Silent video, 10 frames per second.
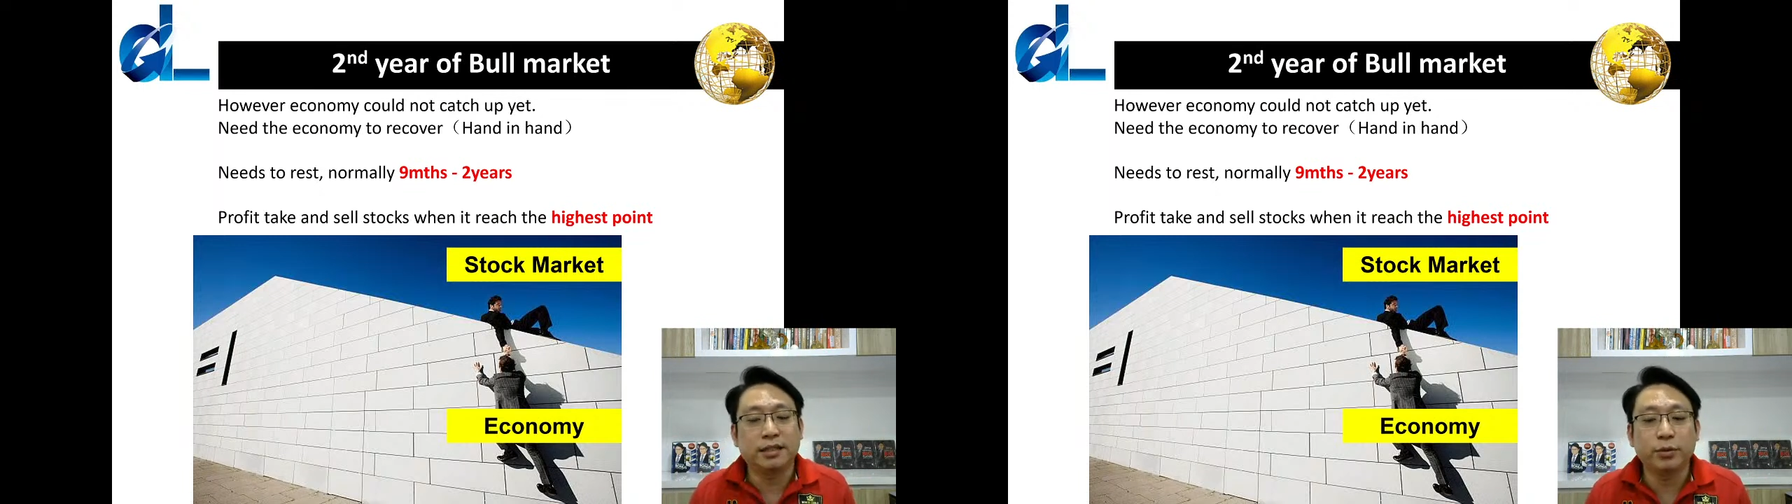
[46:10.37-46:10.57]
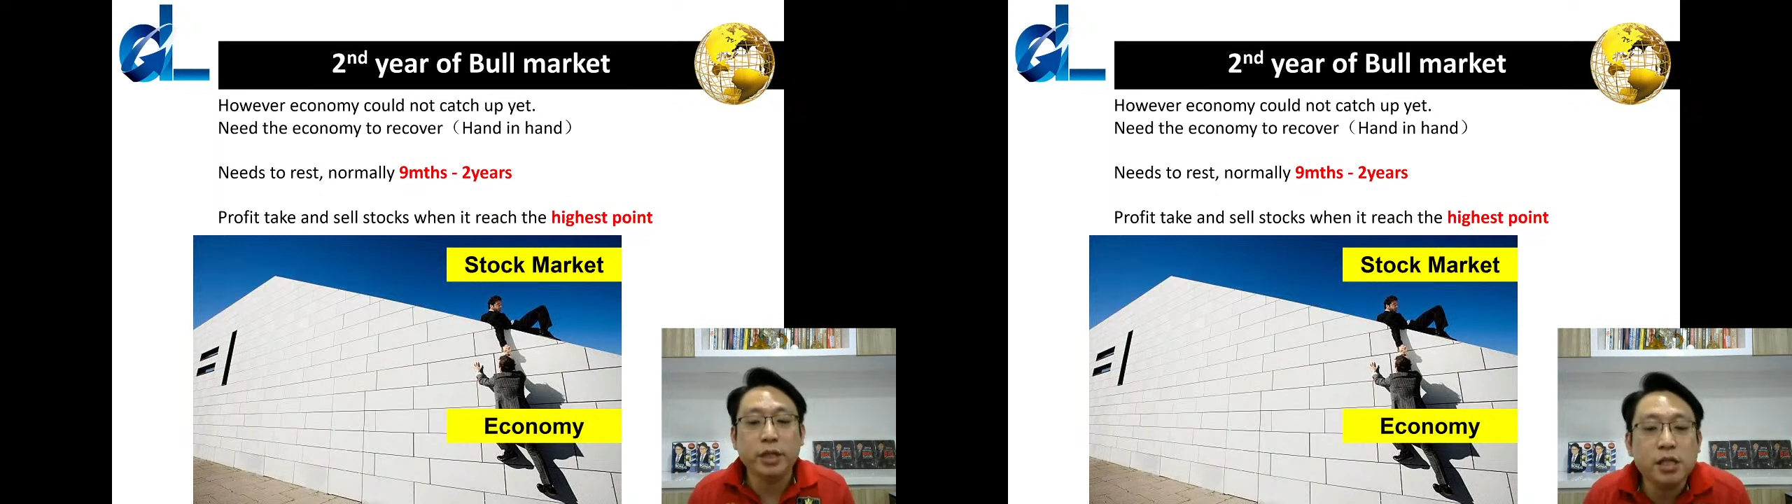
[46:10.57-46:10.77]

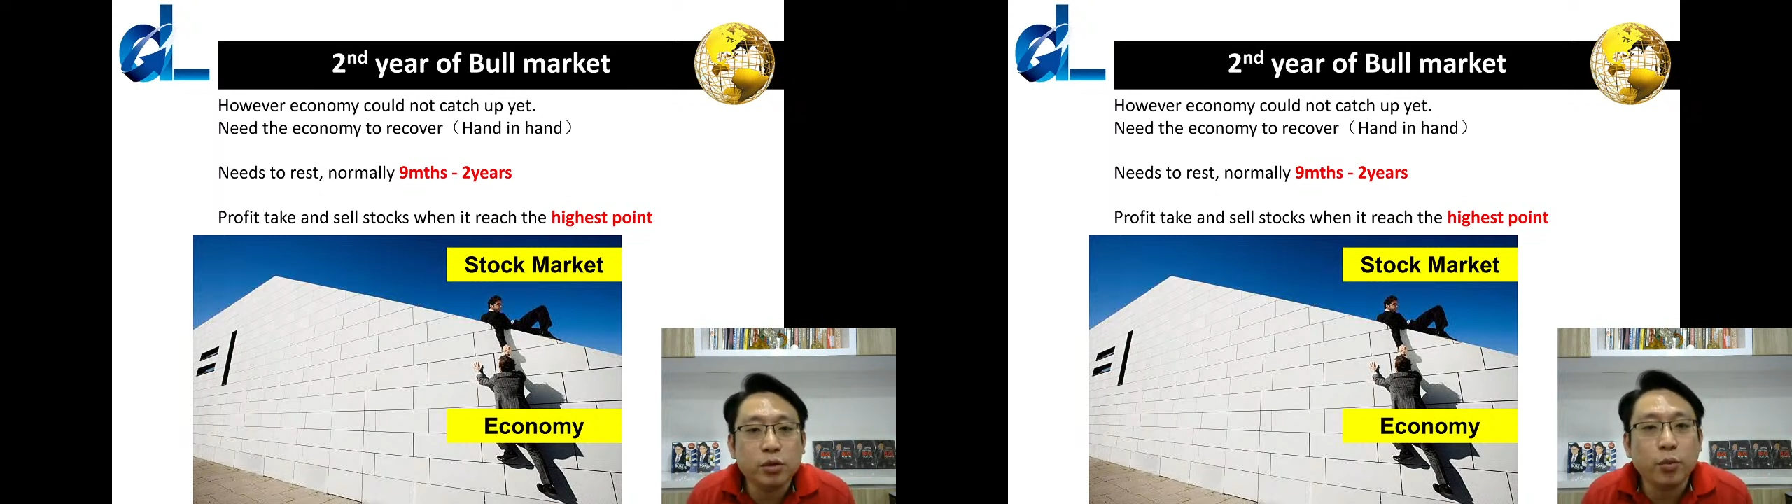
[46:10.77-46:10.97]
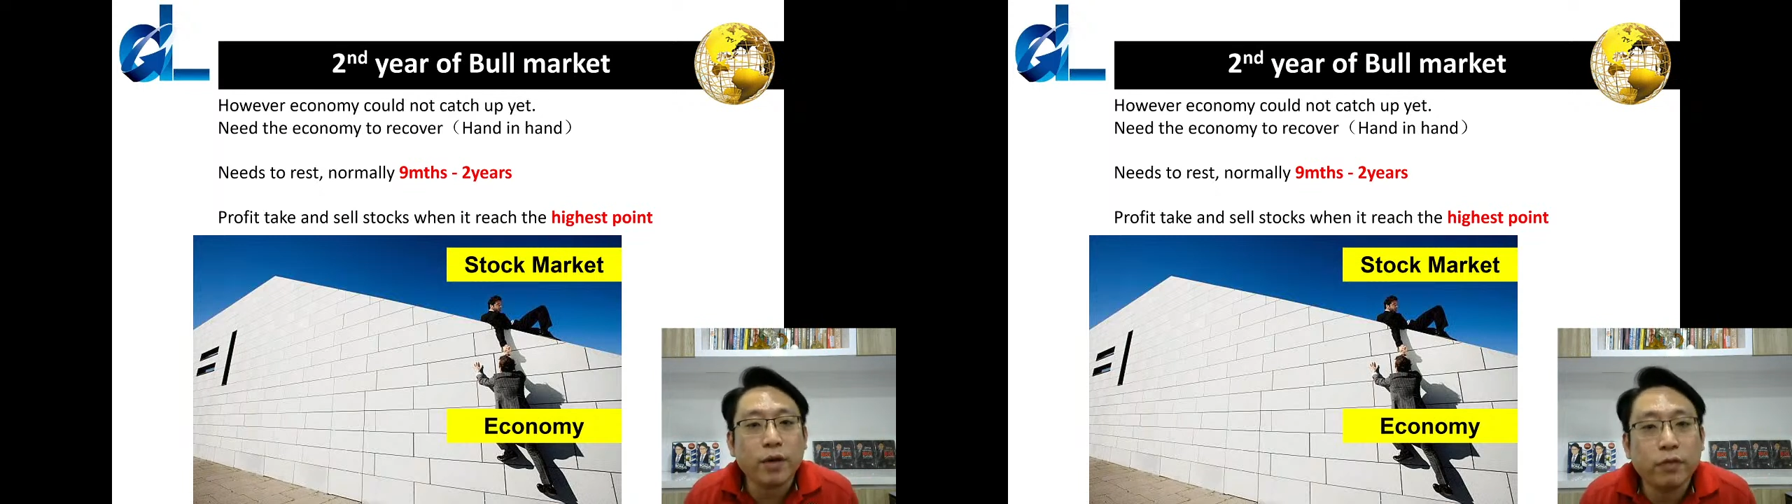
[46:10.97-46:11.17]
We need
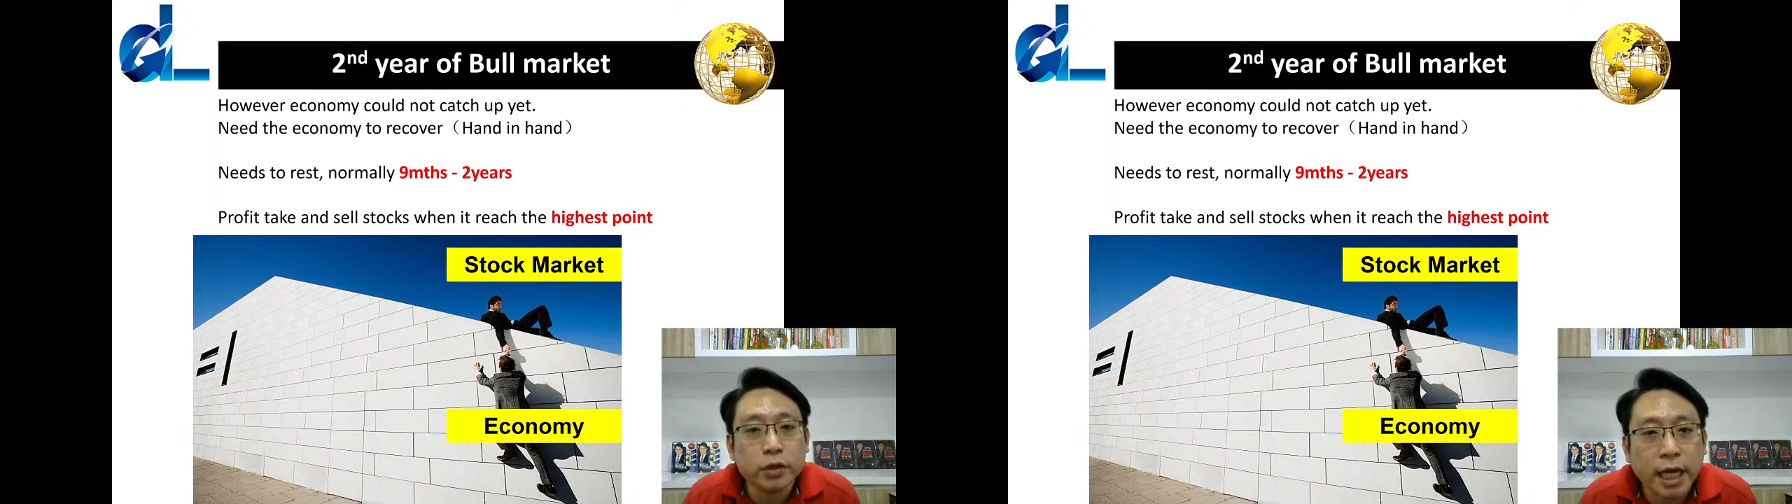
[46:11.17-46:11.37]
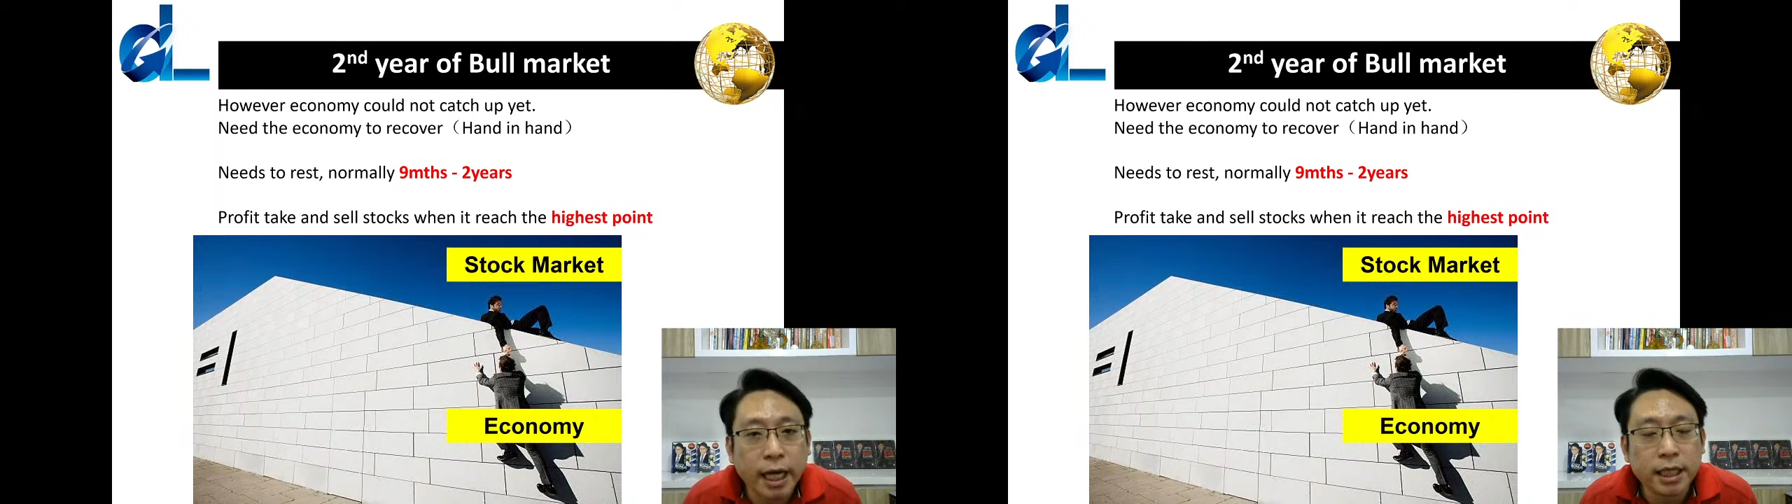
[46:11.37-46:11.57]
to wait for
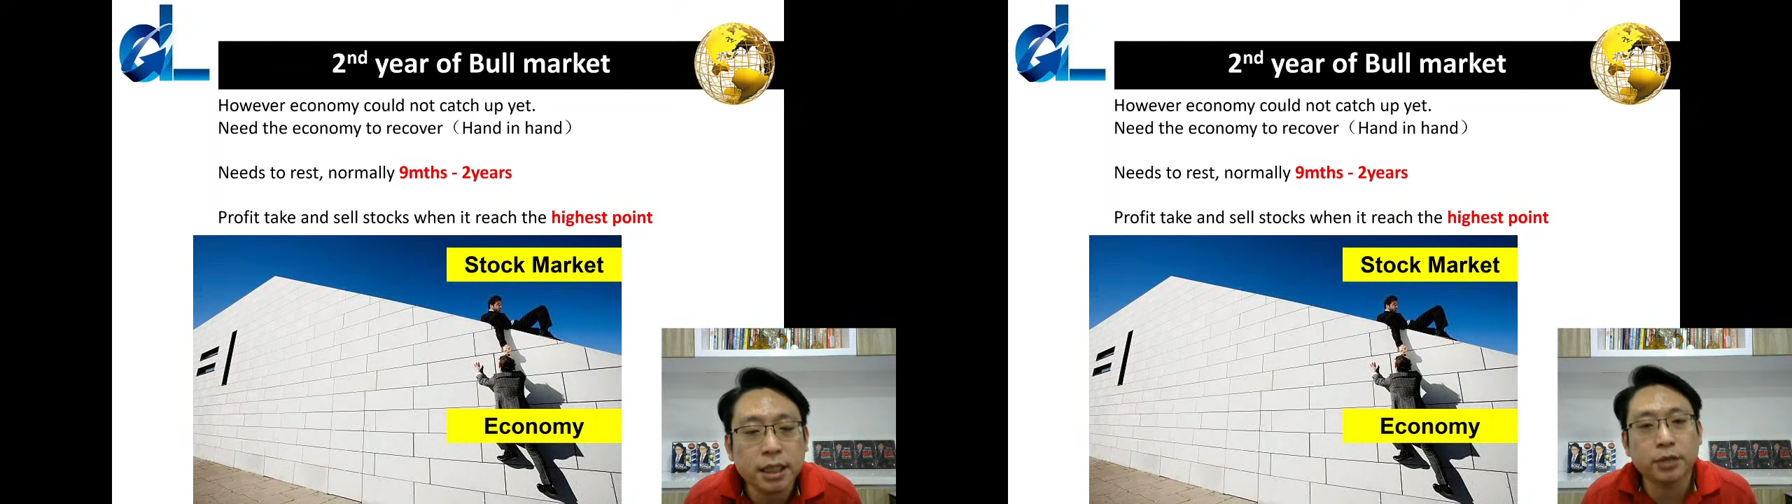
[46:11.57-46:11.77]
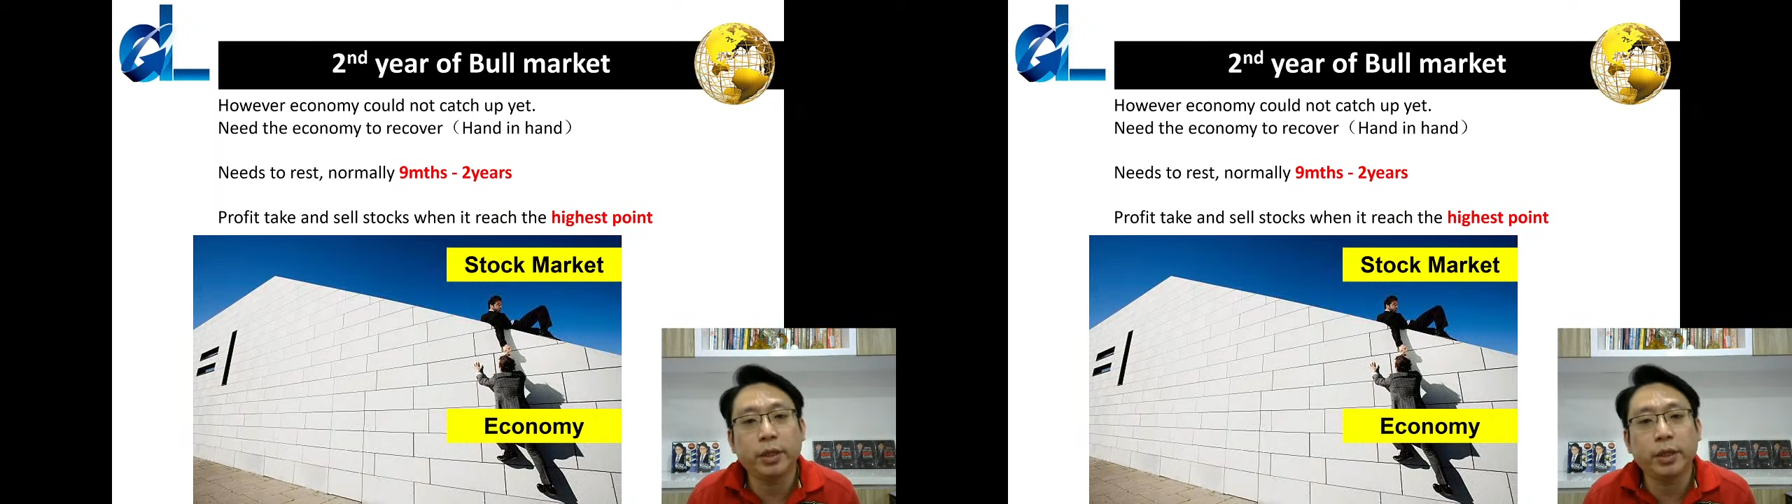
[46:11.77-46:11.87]
China.